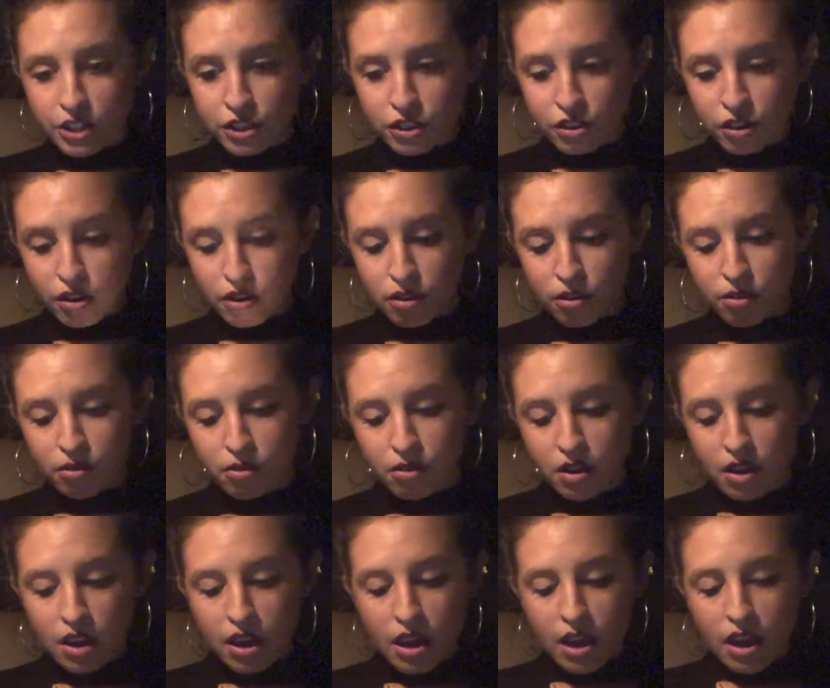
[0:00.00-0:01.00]
So
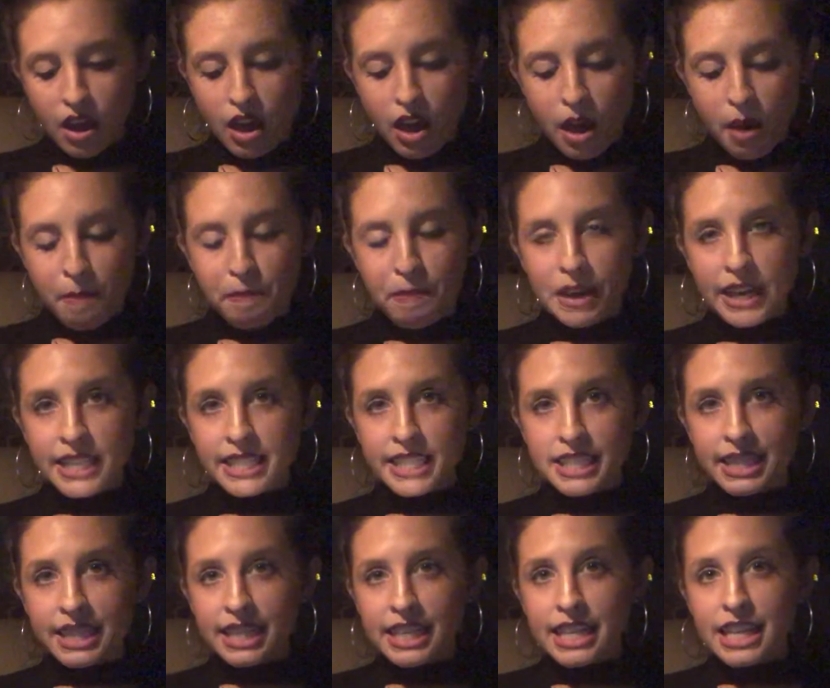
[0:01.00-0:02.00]

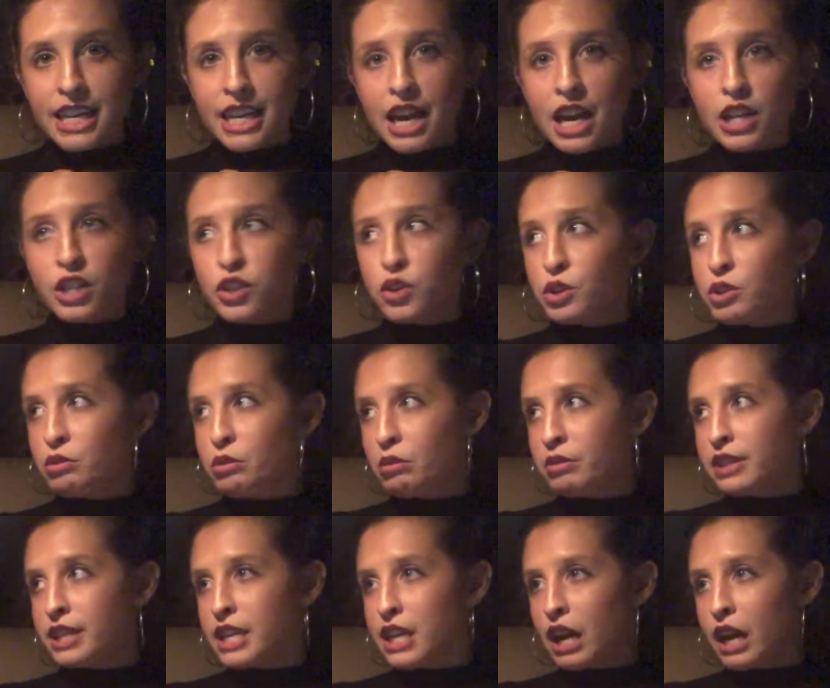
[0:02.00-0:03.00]
basically, so you
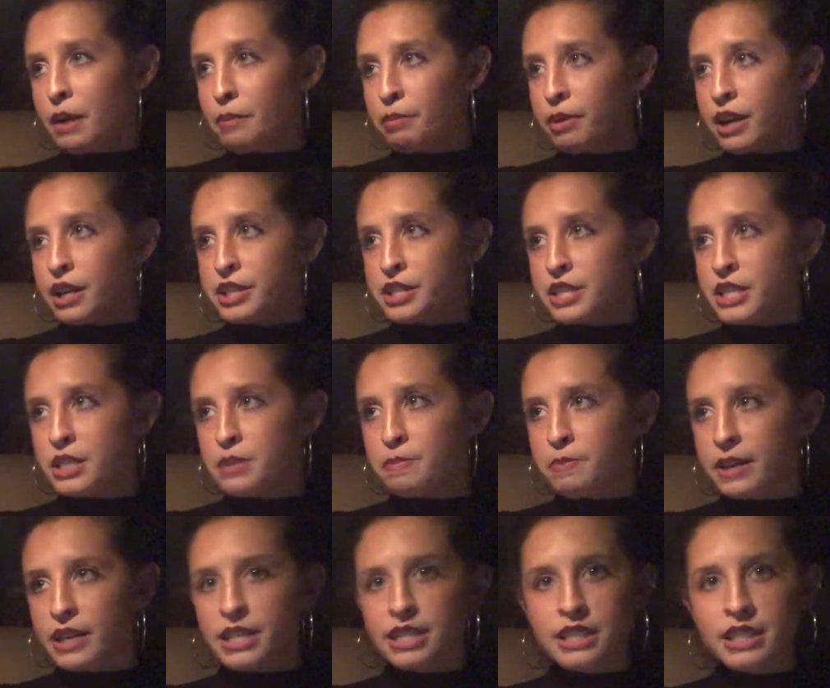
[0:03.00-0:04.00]
don't think I'm
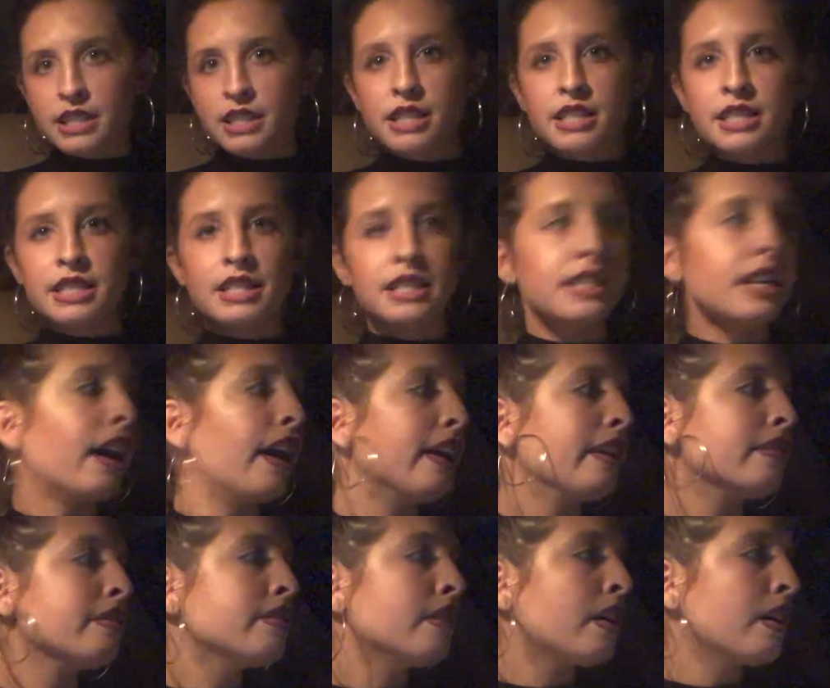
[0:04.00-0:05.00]
prejudiced, basically this
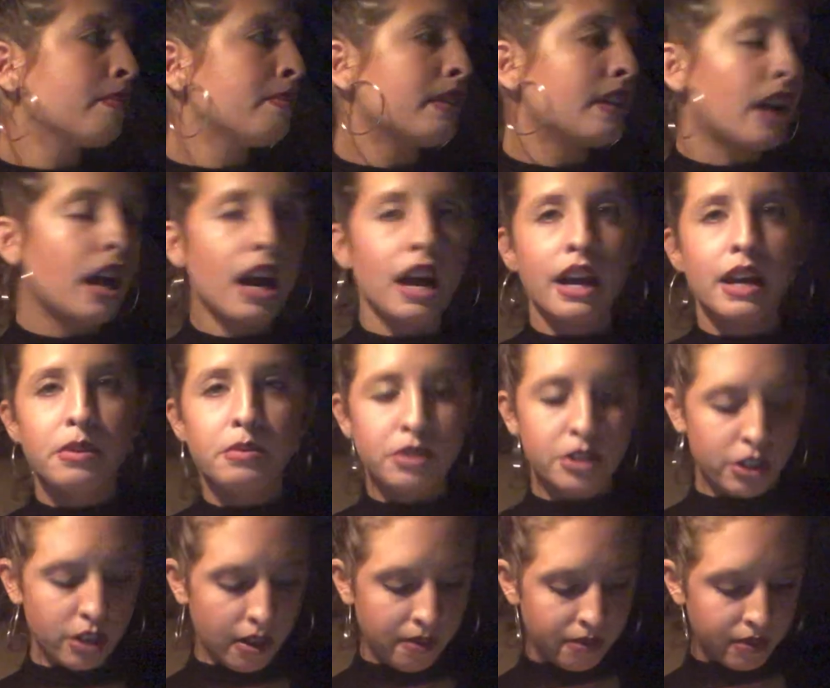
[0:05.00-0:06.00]
entire time that I
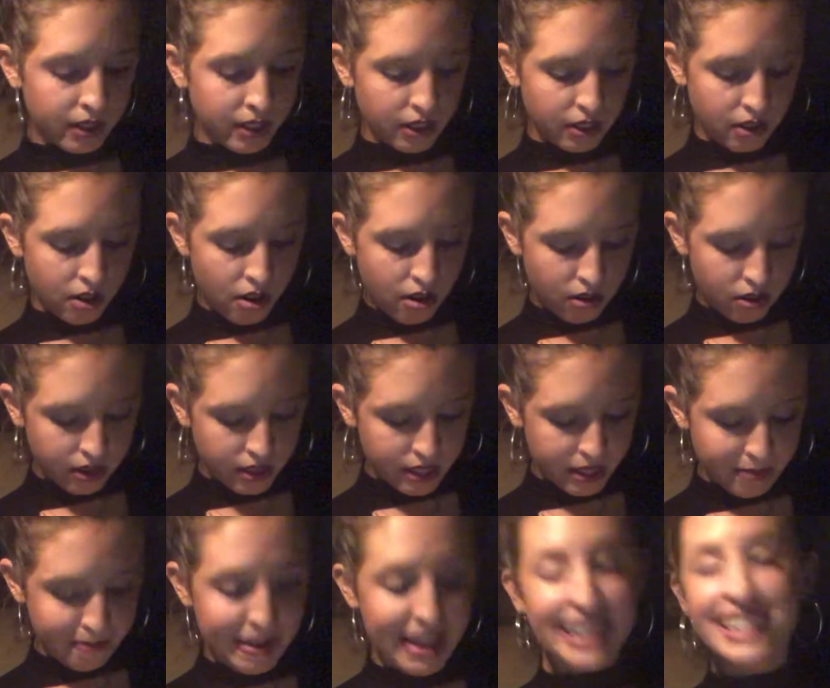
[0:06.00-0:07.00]
was shuffling the cards
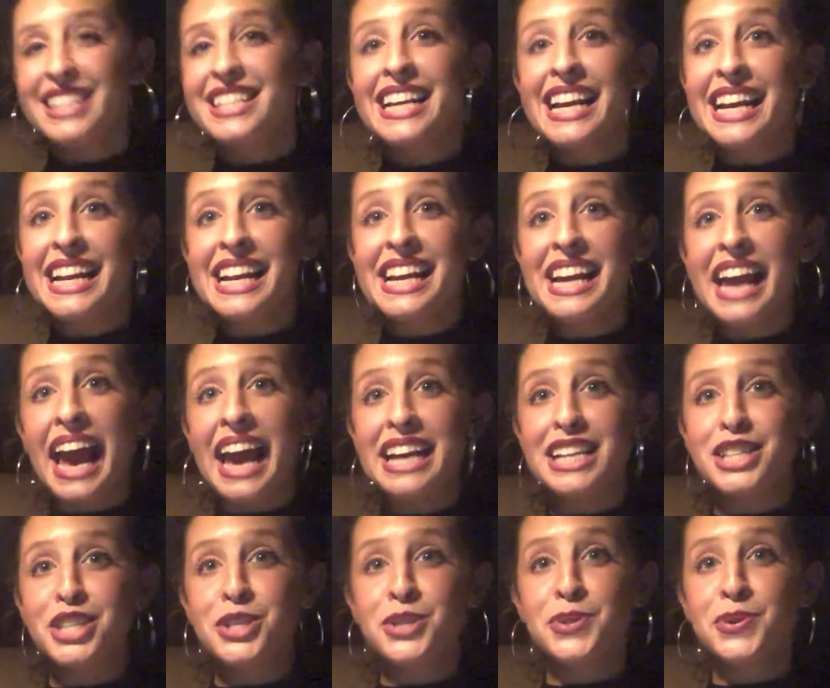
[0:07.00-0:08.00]
and meditating,
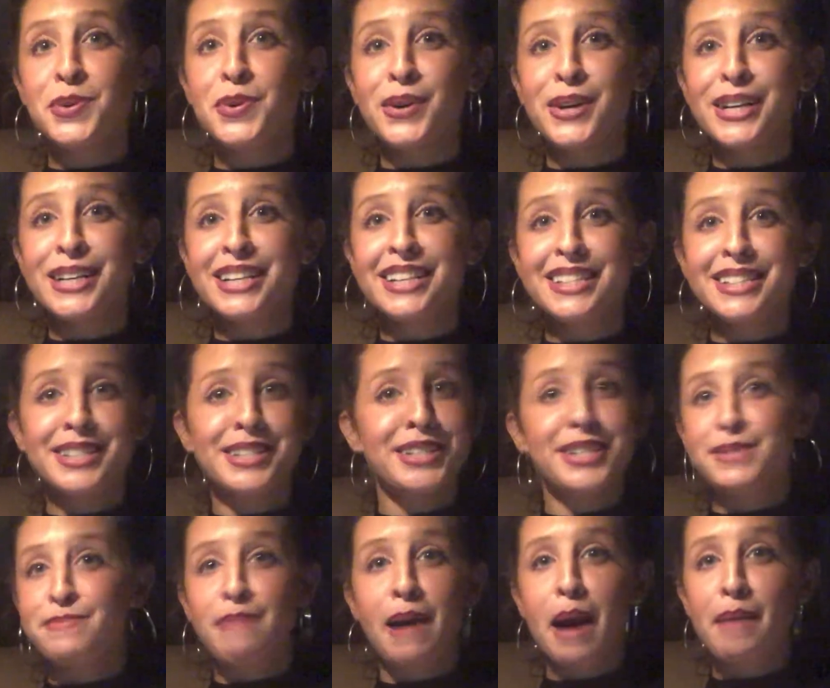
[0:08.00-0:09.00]
Ace of Swords
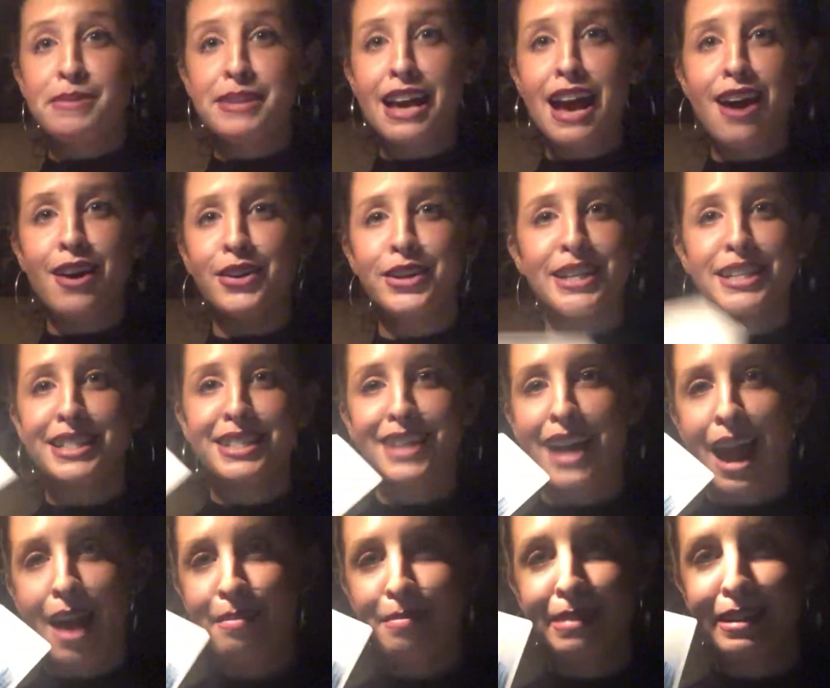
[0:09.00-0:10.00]
just popped out because
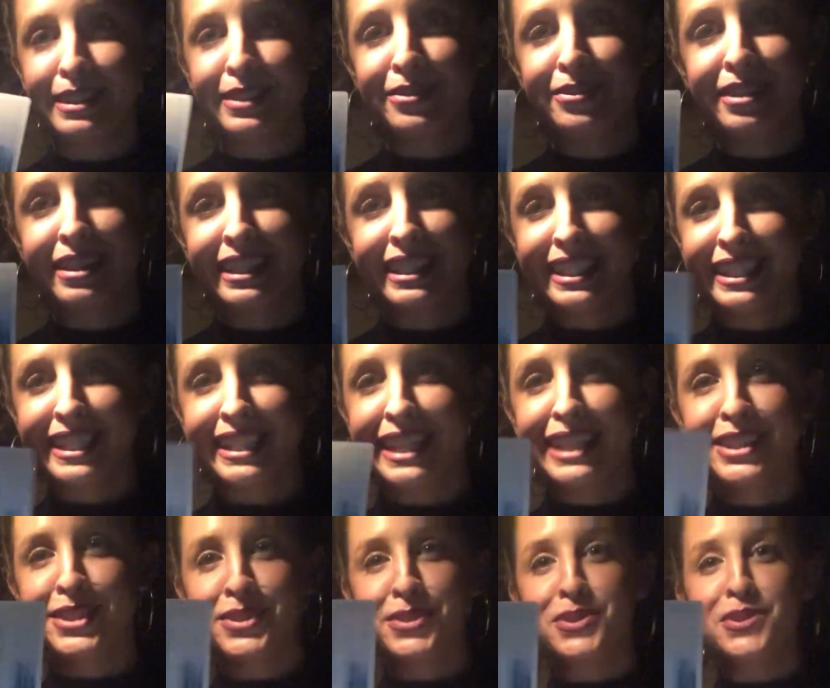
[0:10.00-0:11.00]
I'm about to fucking
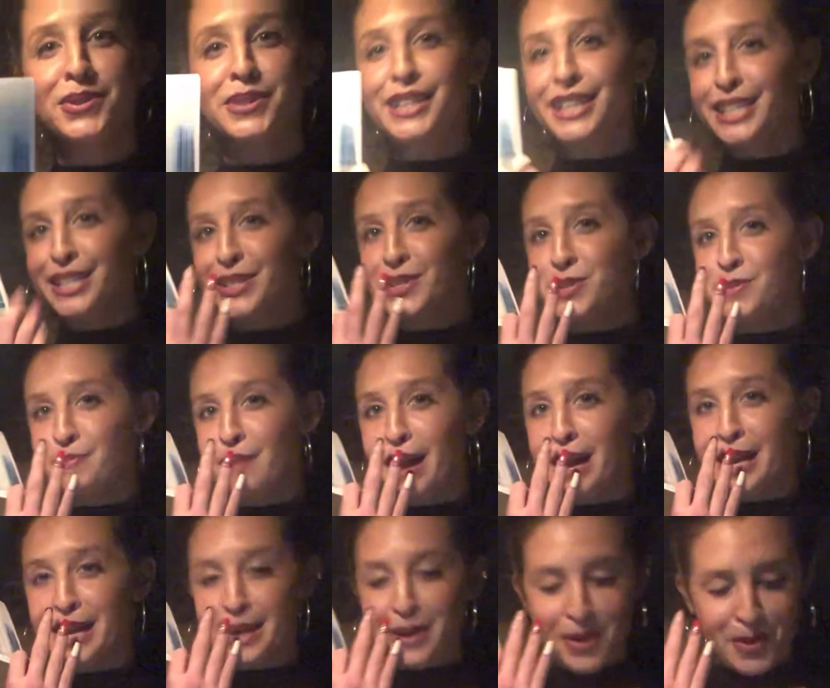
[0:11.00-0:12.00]
say the truth, excuse
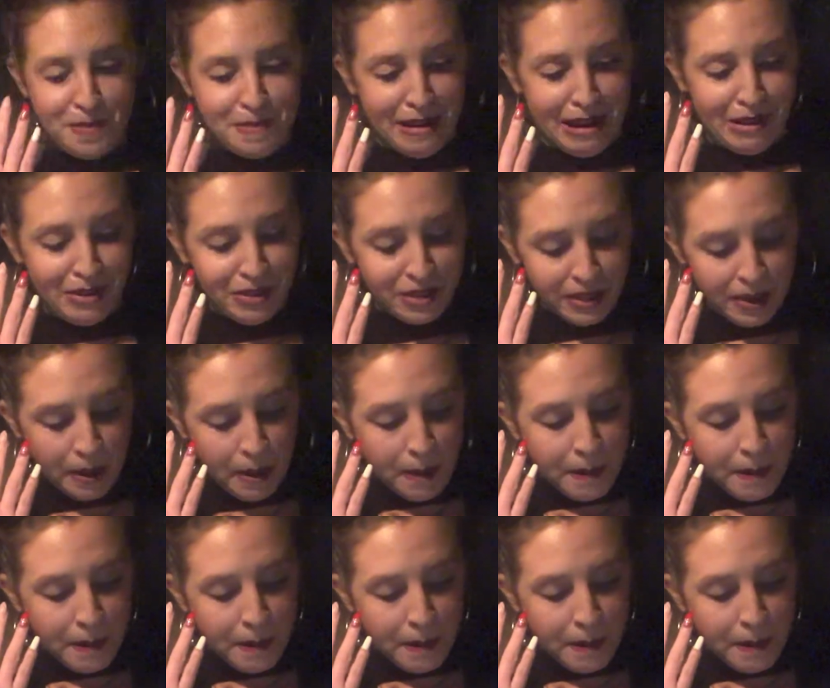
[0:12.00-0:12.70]
my mouth.